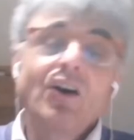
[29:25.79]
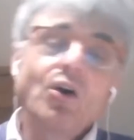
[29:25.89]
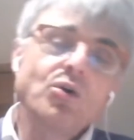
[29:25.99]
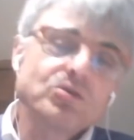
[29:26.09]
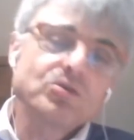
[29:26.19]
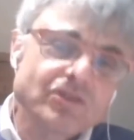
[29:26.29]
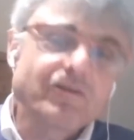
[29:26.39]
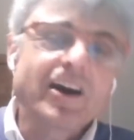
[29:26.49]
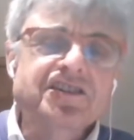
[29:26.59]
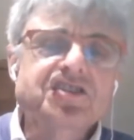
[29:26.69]
oh, the
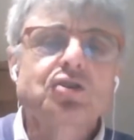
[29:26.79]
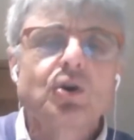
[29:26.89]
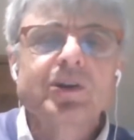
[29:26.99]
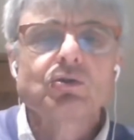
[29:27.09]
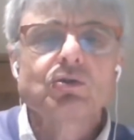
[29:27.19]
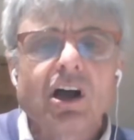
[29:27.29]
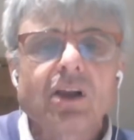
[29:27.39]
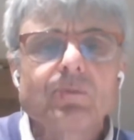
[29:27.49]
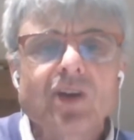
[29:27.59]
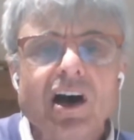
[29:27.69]
virus is going to
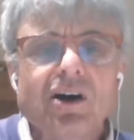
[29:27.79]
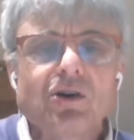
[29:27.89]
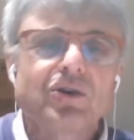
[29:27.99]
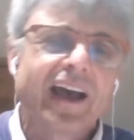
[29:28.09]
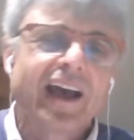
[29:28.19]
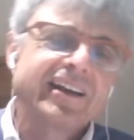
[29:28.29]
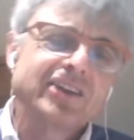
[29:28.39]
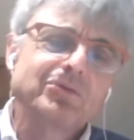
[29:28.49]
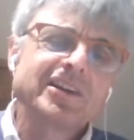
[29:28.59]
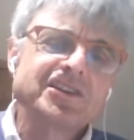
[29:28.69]
calm down and
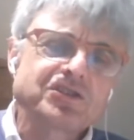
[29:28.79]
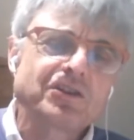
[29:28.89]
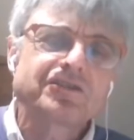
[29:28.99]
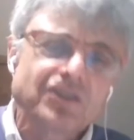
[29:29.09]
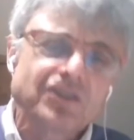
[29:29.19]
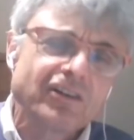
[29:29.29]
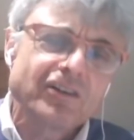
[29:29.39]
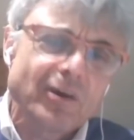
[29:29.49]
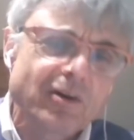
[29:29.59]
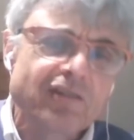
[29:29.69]
it will insert a
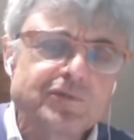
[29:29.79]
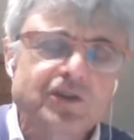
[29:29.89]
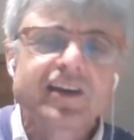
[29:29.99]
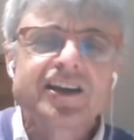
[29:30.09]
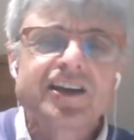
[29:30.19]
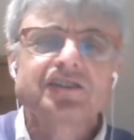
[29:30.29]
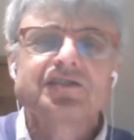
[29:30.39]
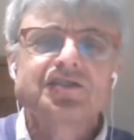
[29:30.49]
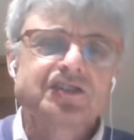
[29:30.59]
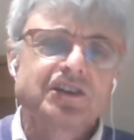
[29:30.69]
number of
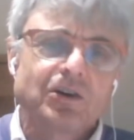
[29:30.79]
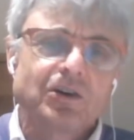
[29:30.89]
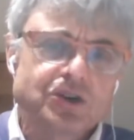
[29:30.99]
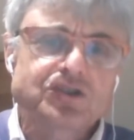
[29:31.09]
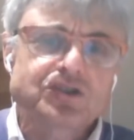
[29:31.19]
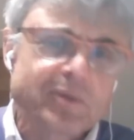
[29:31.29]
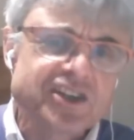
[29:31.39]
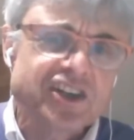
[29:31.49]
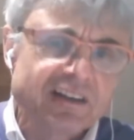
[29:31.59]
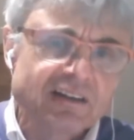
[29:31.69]
mutations, just to be
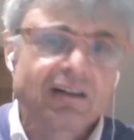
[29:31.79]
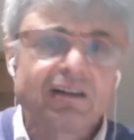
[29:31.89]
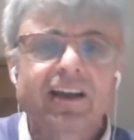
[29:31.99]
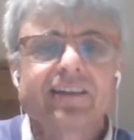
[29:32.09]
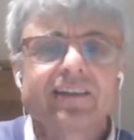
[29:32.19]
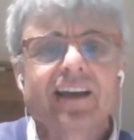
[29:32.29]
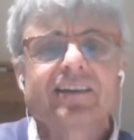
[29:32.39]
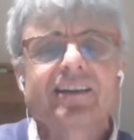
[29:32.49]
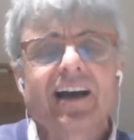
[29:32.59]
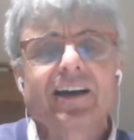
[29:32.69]
gentle
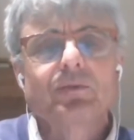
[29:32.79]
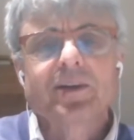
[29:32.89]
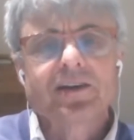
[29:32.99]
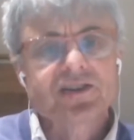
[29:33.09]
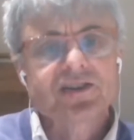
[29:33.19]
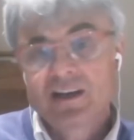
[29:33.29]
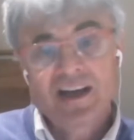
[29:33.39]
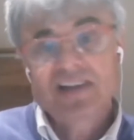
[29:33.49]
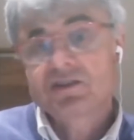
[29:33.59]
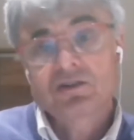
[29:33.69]
and kind with us.
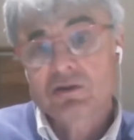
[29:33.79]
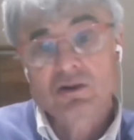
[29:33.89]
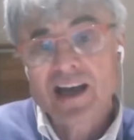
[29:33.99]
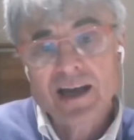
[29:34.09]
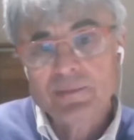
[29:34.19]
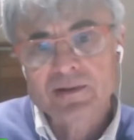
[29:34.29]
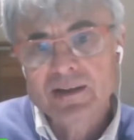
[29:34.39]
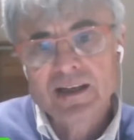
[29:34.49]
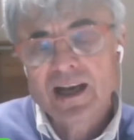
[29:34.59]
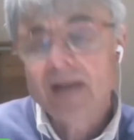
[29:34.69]
That's not going to happen.
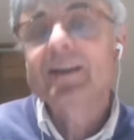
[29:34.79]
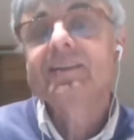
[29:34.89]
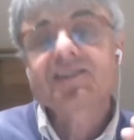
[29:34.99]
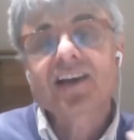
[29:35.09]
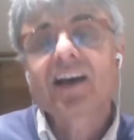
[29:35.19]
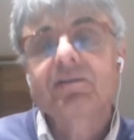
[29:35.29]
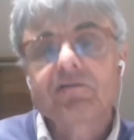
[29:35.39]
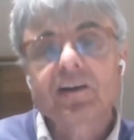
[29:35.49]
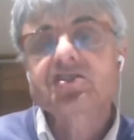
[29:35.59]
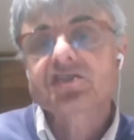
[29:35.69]
I mean, this highly
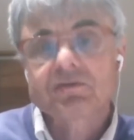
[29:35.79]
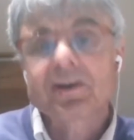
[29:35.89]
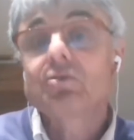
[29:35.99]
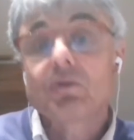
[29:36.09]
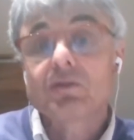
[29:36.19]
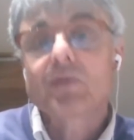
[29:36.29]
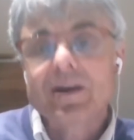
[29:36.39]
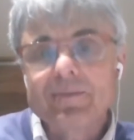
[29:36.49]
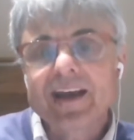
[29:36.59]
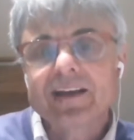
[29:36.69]
infectious strain
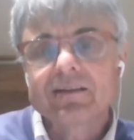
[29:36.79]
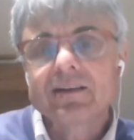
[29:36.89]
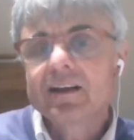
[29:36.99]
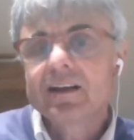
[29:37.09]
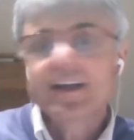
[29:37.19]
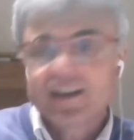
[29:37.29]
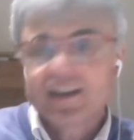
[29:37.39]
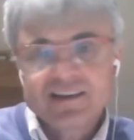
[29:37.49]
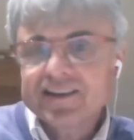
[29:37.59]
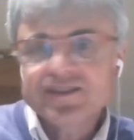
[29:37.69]
remain. It
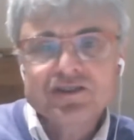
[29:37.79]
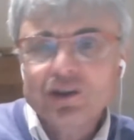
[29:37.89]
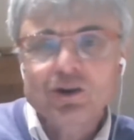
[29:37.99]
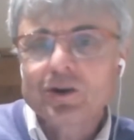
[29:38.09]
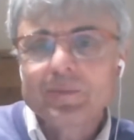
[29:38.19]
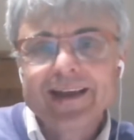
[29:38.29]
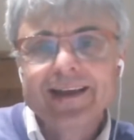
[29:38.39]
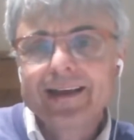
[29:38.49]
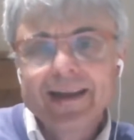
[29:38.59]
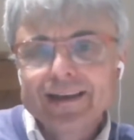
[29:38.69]
is not going to
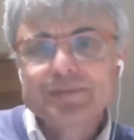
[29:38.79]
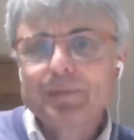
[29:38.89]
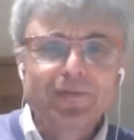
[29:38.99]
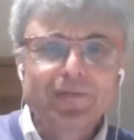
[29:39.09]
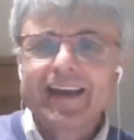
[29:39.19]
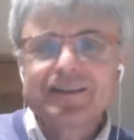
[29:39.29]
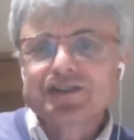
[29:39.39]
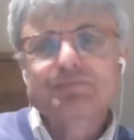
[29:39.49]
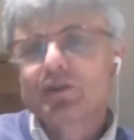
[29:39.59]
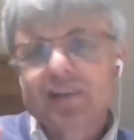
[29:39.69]
be
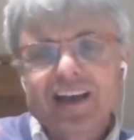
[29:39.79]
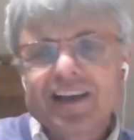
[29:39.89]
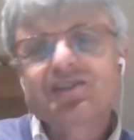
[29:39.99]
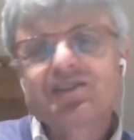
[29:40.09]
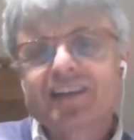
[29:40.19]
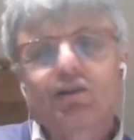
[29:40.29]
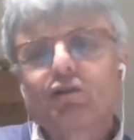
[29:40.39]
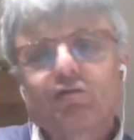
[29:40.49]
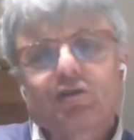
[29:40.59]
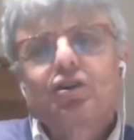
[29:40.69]
spontaneous mutations that all
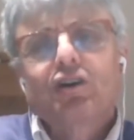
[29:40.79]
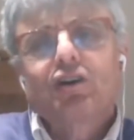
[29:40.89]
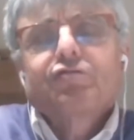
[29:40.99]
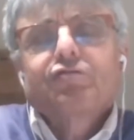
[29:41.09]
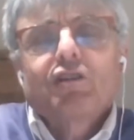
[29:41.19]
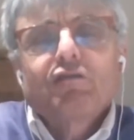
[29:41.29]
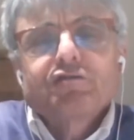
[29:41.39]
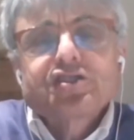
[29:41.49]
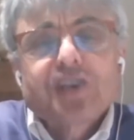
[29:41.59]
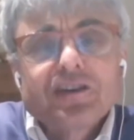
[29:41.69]
of a
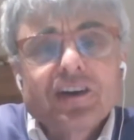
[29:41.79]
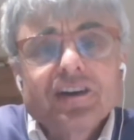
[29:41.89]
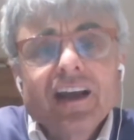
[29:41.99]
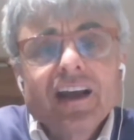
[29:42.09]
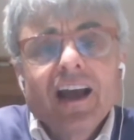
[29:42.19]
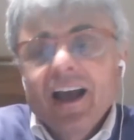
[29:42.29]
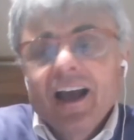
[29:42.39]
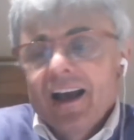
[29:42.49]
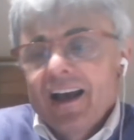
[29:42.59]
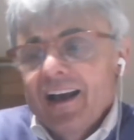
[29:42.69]
sudden
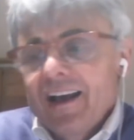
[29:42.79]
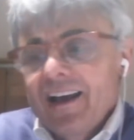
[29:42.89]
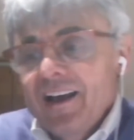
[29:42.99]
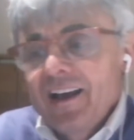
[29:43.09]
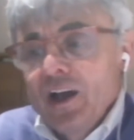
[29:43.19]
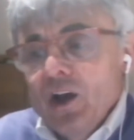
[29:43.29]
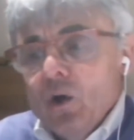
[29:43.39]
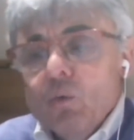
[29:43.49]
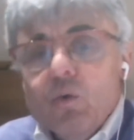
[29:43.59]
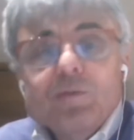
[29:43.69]

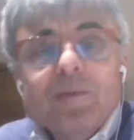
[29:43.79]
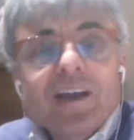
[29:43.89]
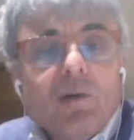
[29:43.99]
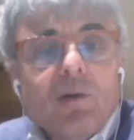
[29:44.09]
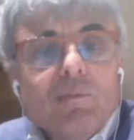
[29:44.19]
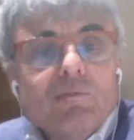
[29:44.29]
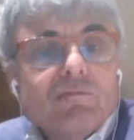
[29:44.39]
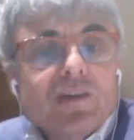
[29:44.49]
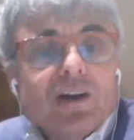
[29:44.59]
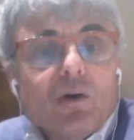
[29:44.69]
would become,
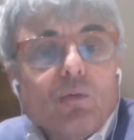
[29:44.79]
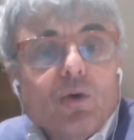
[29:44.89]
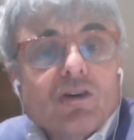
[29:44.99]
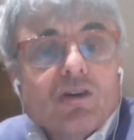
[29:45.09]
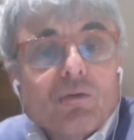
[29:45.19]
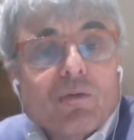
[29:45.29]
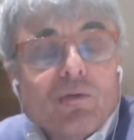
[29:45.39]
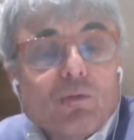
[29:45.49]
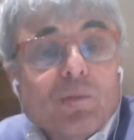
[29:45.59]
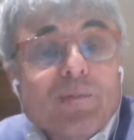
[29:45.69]

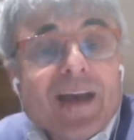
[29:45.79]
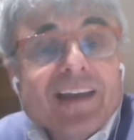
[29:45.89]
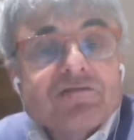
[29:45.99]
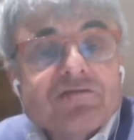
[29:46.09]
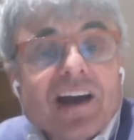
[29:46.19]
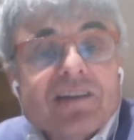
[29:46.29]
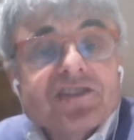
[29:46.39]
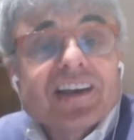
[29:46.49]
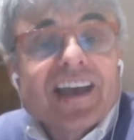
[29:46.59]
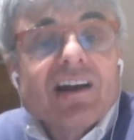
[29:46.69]
would make this virus
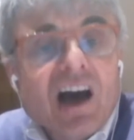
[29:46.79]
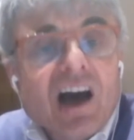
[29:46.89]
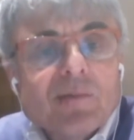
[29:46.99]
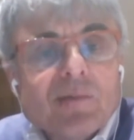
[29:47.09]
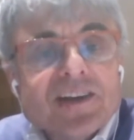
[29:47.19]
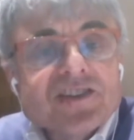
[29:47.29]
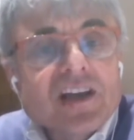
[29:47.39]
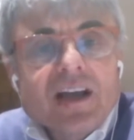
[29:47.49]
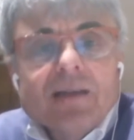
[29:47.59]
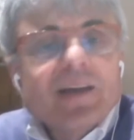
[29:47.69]
again harmless,
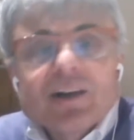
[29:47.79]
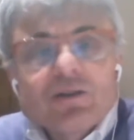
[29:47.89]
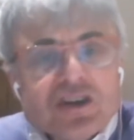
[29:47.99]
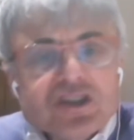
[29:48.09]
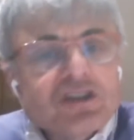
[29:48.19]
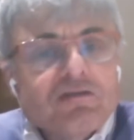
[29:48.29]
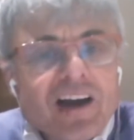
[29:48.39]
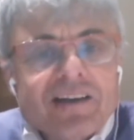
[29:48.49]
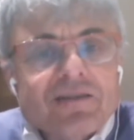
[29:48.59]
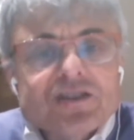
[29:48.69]
because such a
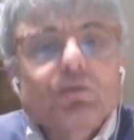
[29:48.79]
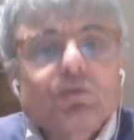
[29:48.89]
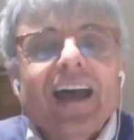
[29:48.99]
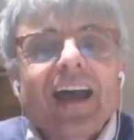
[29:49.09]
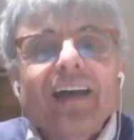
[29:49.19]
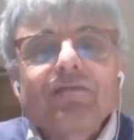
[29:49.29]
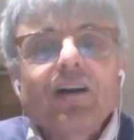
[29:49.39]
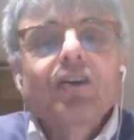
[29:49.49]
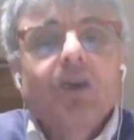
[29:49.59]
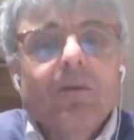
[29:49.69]
virus would have
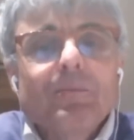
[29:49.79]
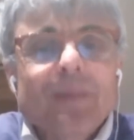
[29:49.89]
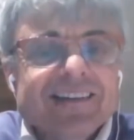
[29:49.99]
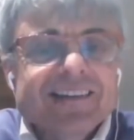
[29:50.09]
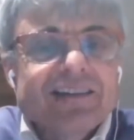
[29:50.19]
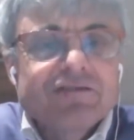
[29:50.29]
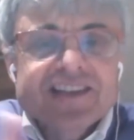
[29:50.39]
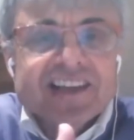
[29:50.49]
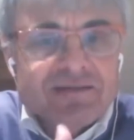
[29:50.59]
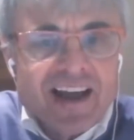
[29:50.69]
a competitive
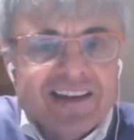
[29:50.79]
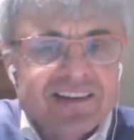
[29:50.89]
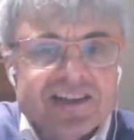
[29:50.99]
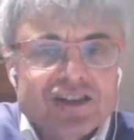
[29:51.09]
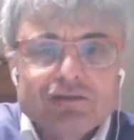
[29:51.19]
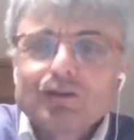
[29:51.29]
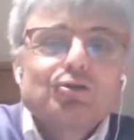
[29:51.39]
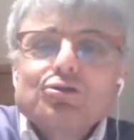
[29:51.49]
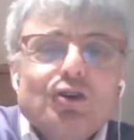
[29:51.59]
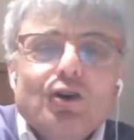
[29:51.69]
disadvantage,
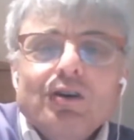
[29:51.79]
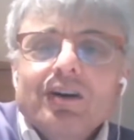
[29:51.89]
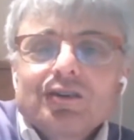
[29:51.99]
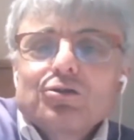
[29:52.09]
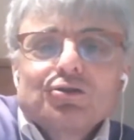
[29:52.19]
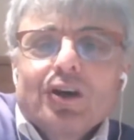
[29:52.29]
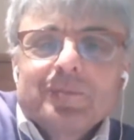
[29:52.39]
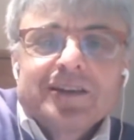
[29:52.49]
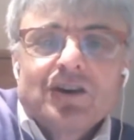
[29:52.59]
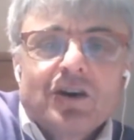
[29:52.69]
could not
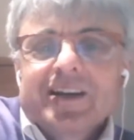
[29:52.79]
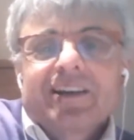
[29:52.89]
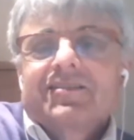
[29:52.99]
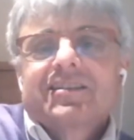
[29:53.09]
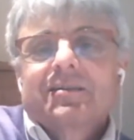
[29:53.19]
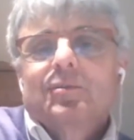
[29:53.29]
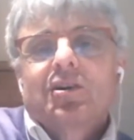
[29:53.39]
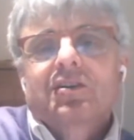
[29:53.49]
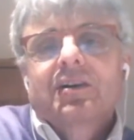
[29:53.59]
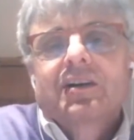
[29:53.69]
be dominant anymore.